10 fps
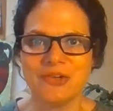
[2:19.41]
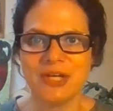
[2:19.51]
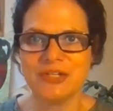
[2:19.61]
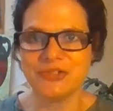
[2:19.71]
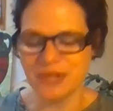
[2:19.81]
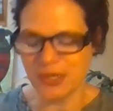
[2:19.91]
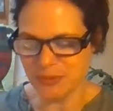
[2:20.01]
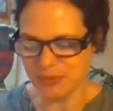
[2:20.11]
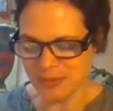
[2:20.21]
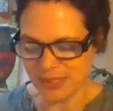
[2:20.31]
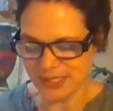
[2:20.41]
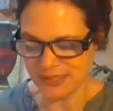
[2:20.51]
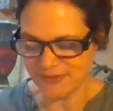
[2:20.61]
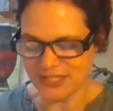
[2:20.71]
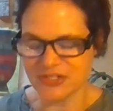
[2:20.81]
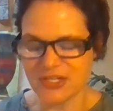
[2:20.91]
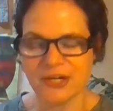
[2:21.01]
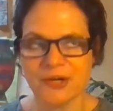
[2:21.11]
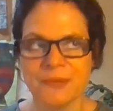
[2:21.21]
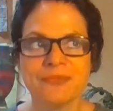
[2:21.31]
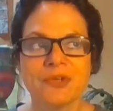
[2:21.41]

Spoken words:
Okay, so that would be my advice there.